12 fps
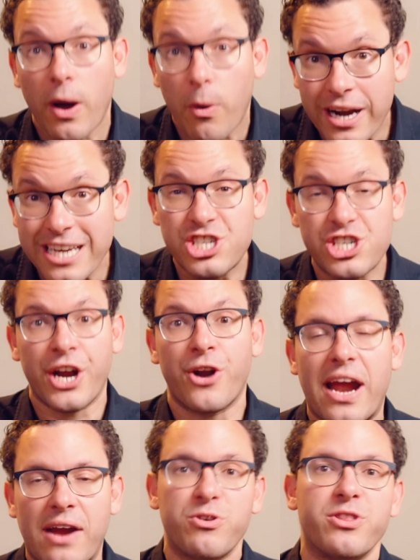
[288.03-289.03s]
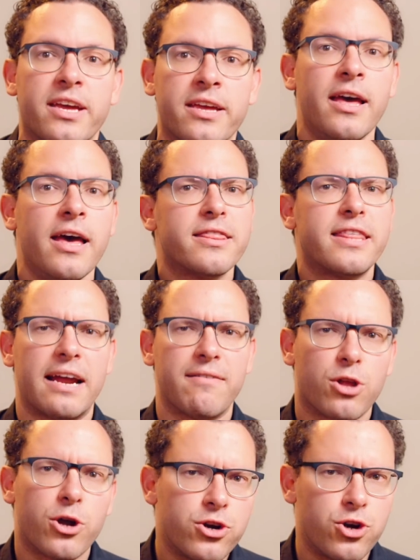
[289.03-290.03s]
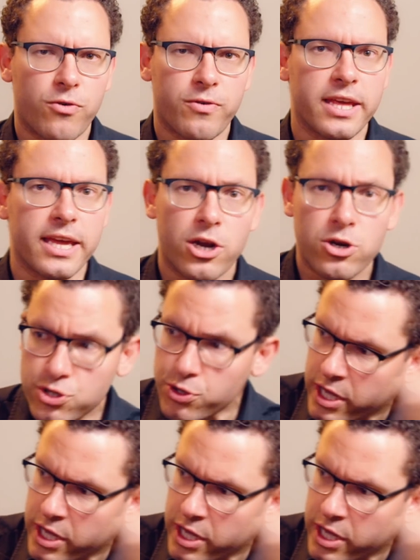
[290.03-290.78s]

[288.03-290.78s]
I want to share everything that I've learned over the years.